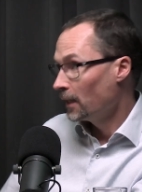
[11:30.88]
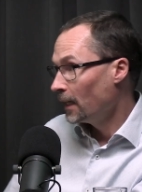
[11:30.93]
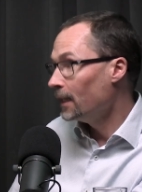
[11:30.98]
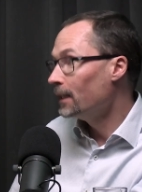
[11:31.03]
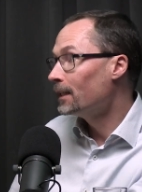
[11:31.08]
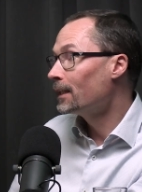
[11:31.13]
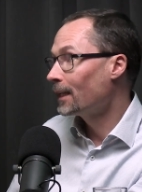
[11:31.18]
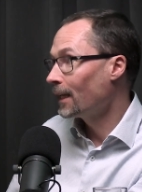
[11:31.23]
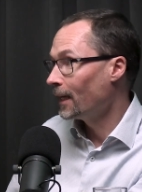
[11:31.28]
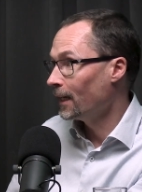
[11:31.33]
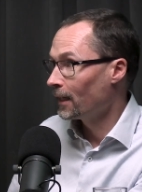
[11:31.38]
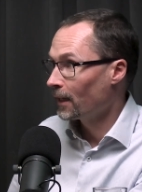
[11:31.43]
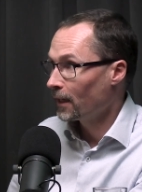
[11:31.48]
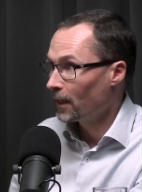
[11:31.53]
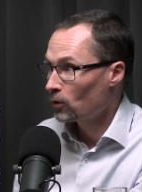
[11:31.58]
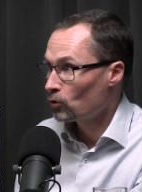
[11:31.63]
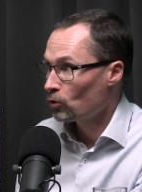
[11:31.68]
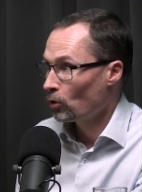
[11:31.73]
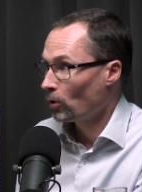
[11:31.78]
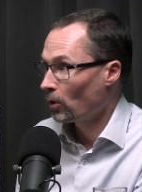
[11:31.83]

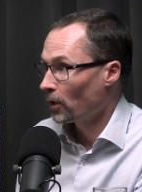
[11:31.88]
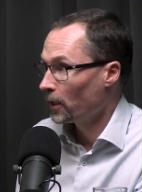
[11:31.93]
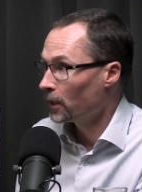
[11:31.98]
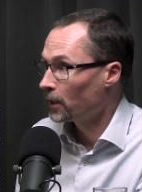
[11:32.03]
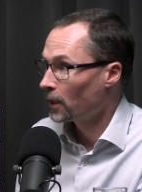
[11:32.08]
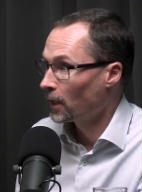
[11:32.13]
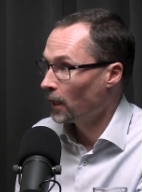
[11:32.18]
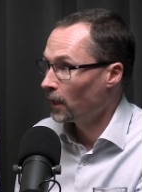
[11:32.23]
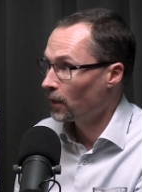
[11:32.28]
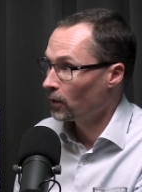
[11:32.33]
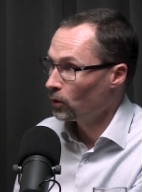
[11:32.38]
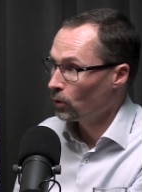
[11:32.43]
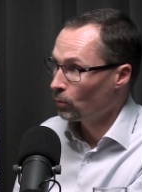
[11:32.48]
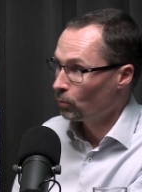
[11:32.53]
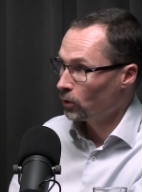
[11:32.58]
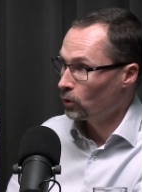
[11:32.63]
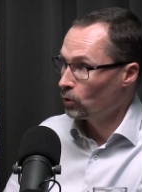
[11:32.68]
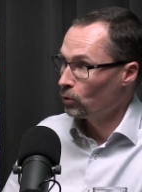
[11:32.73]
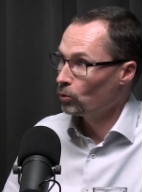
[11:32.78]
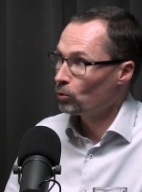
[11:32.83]
external indicator you
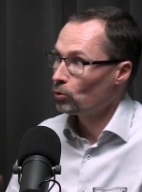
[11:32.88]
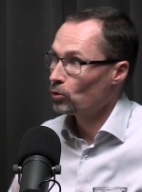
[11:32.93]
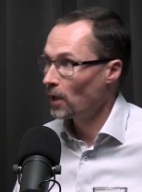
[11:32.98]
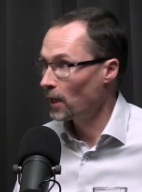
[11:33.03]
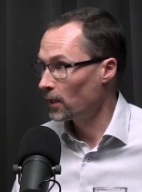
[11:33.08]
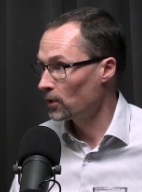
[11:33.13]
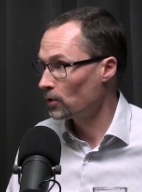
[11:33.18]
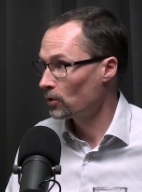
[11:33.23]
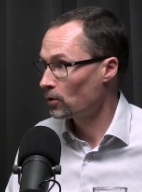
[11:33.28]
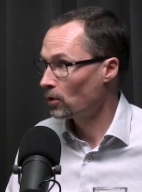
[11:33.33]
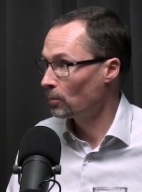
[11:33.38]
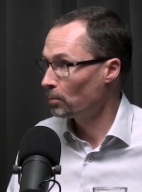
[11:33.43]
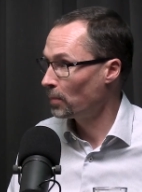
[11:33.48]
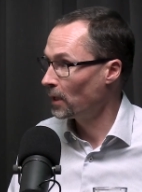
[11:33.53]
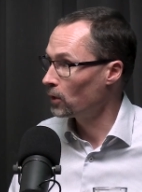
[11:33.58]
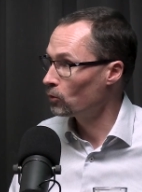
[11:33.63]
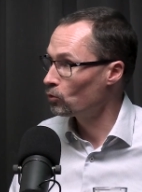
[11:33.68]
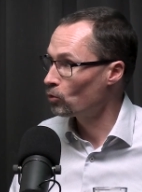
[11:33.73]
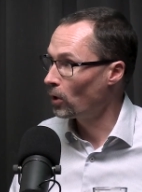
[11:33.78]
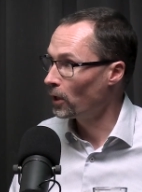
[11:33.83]
would use as
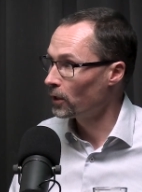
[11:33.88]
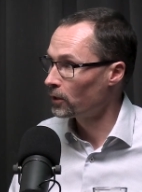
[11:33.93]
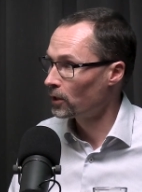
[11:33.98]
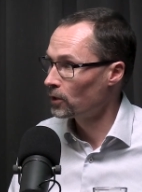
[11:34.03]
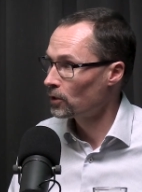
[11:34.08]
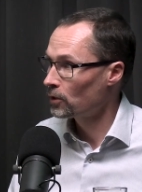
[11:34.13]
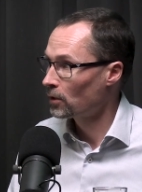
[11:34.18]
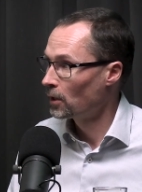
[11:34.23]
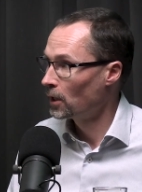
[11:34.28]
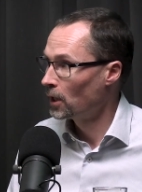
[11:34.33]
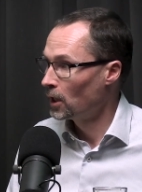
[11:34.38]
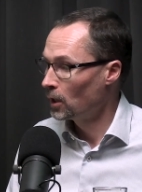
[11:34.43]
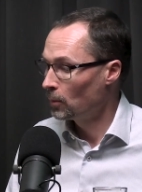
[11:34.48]
compared to others.